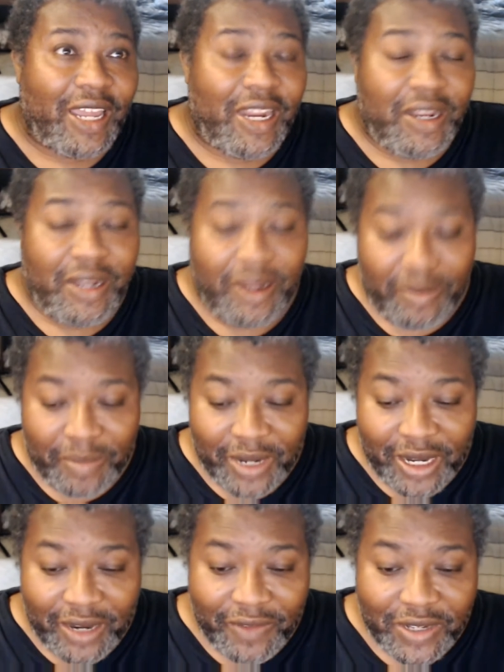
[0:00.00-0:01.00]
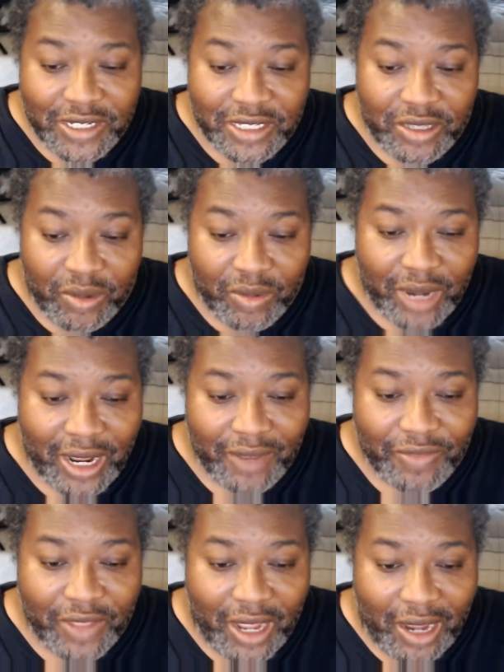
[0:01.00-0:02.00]
it. Many of us don't
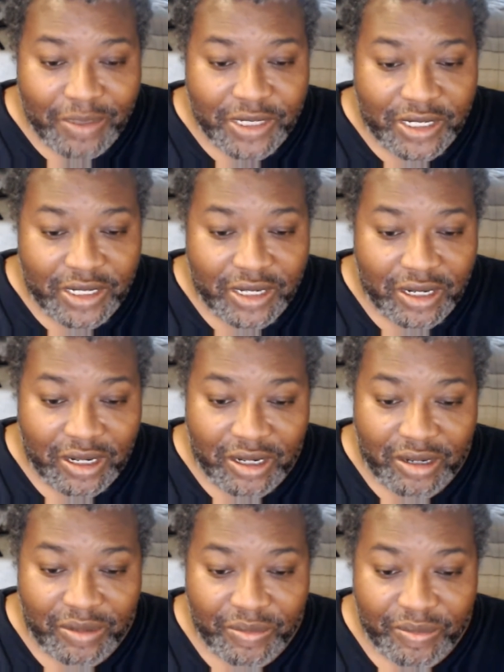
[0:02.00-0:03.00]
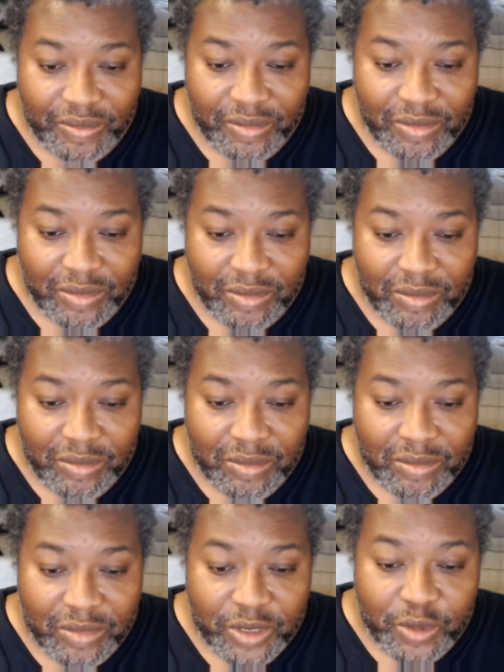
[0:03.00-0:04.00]
have the option
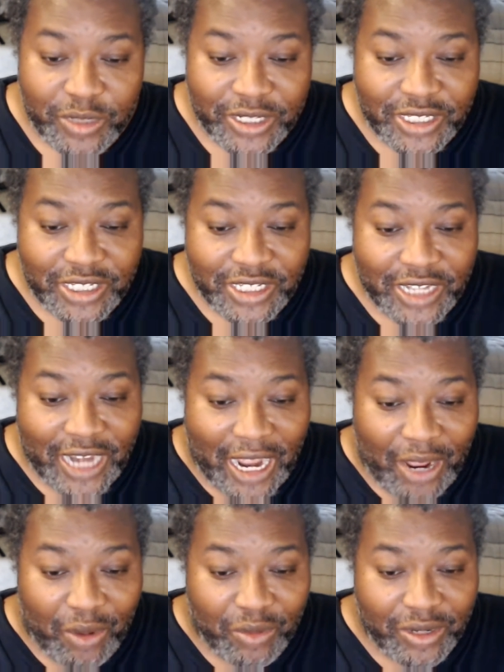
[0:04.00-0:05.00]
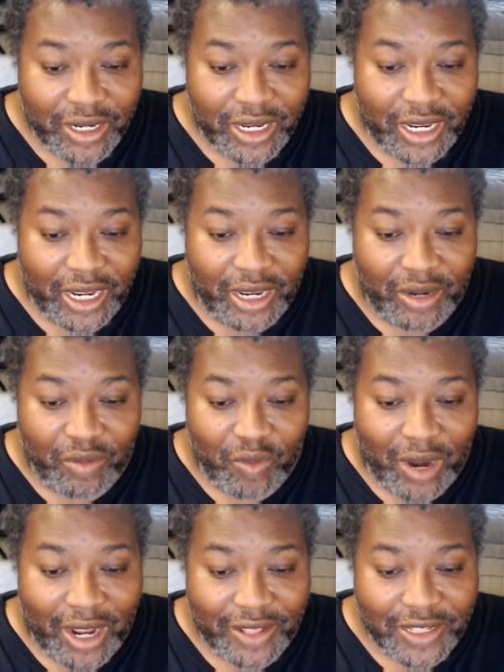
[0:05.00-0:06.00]
to just sit out and
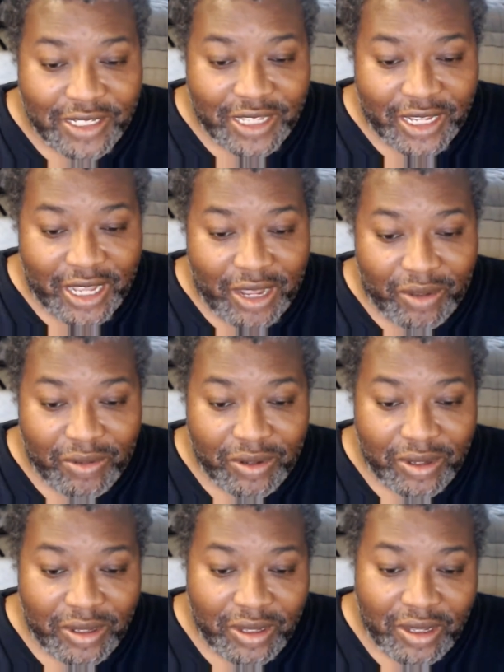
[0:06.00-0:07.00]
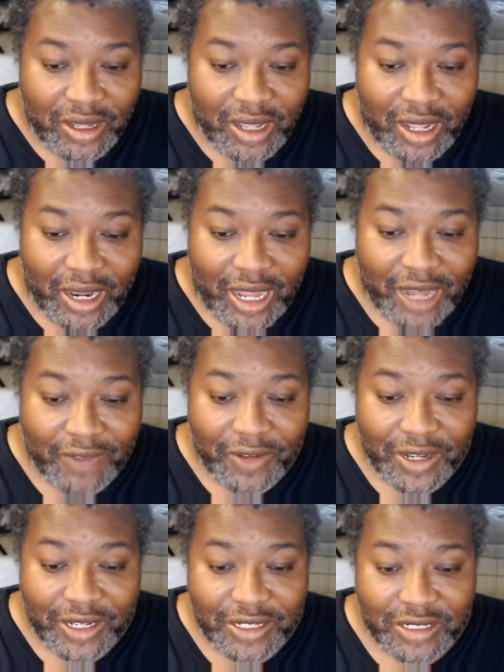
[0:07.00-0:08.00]
ride this thing out. A lot of
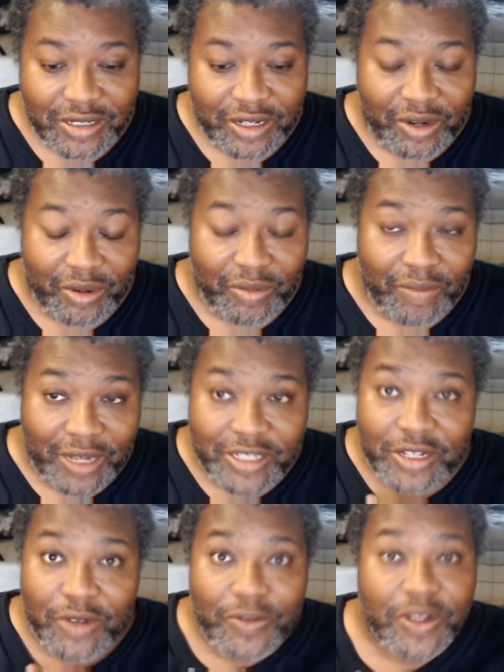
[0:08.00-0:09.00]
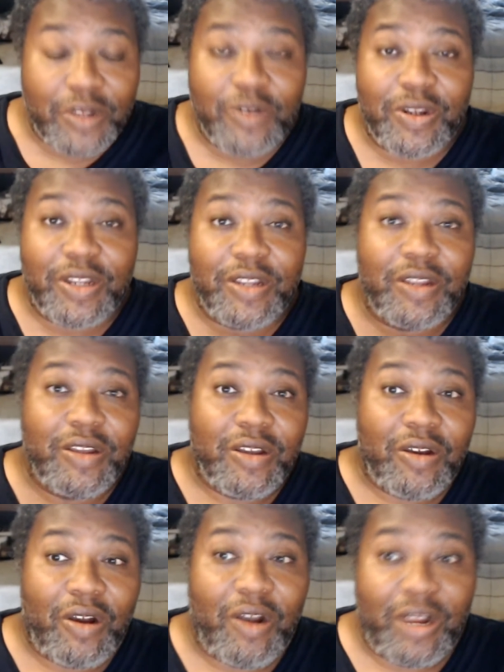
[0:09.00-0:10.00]
us, myself included,
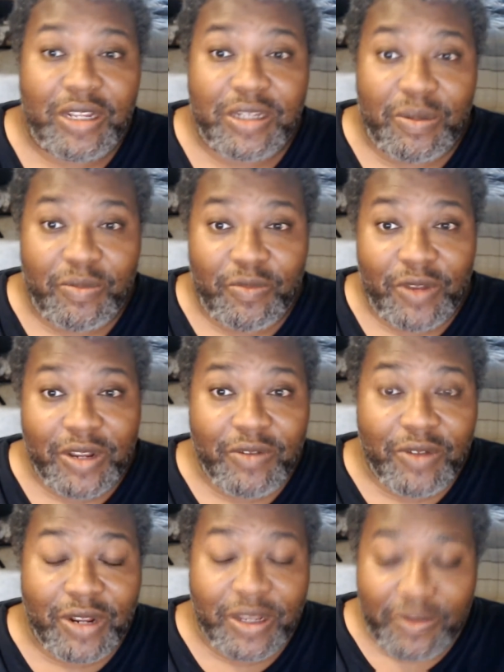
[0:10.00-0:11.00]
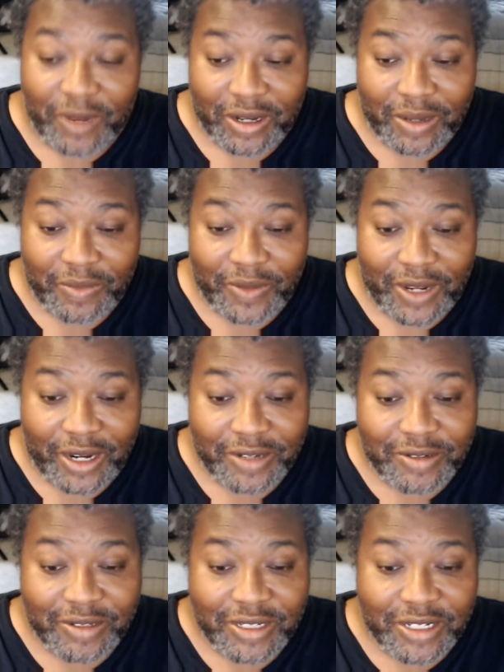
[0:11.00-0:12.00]
are in some really, really fucked up
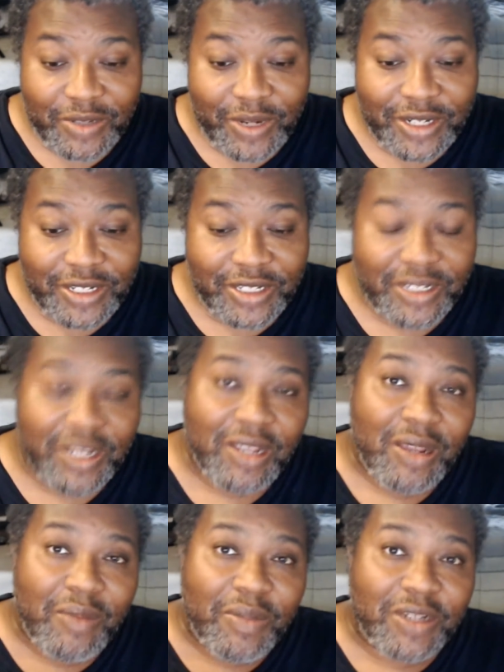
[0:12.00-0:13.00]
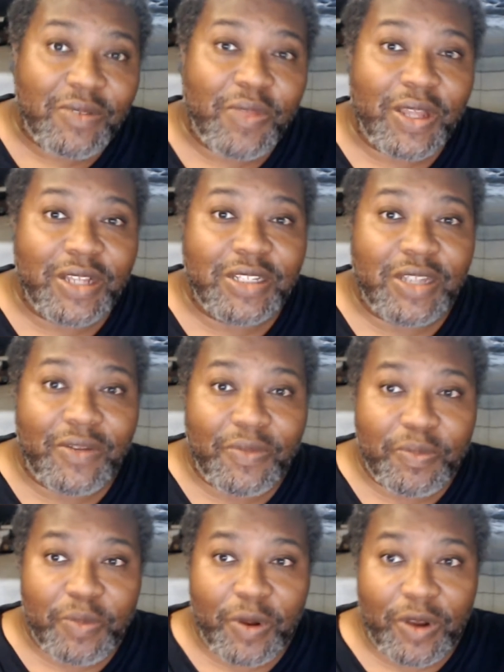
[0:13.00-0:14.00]
financial situations because of things that
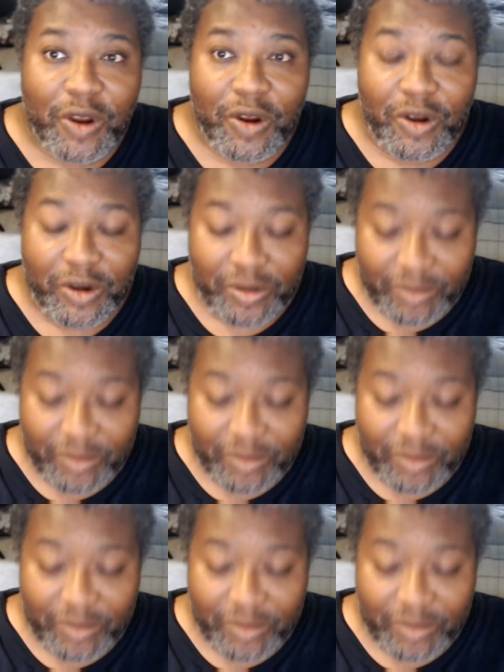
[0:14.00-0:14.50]
have occurred